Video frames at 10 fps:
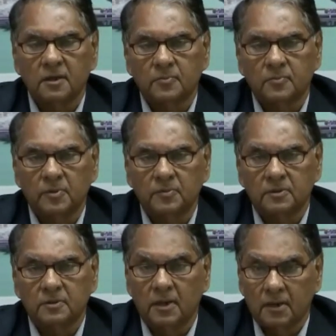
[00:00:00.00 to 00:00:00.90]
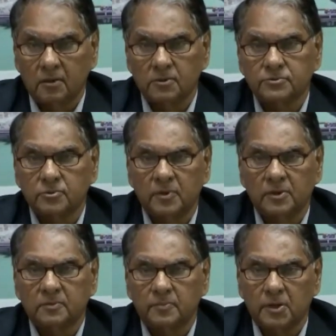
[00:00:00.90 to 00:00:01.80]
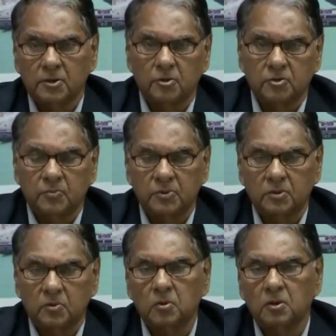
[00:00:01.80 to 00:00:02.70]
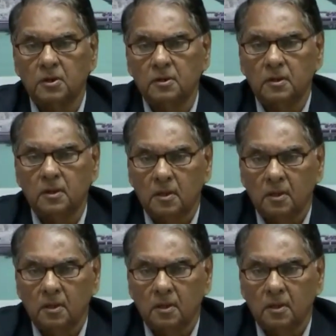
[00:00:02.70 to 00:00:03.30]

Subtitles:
that may be done also, but may not be only